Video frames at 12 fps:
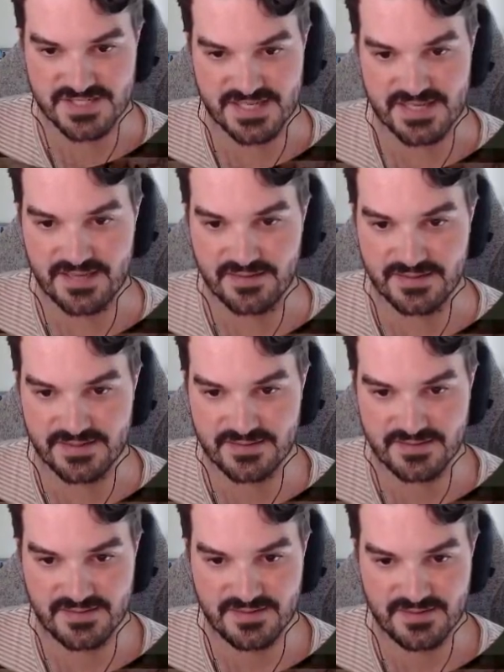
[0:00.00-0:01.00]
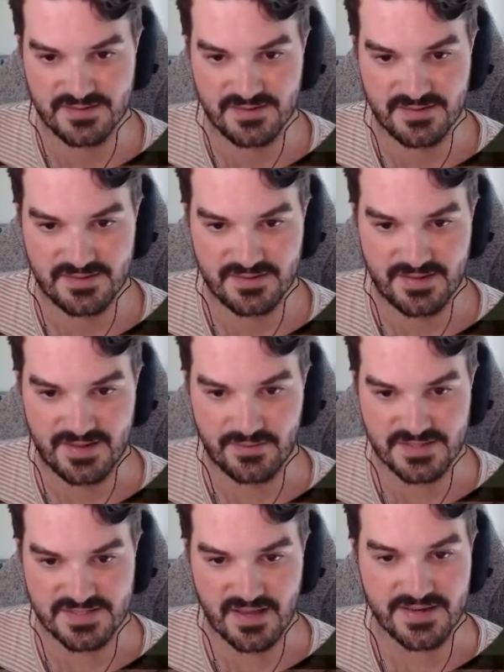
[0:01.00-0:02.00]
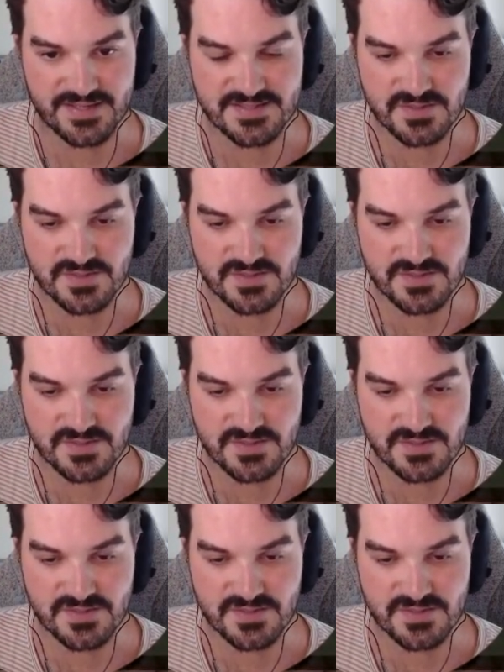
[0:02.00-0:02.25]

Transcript: thinking, like, how exciting is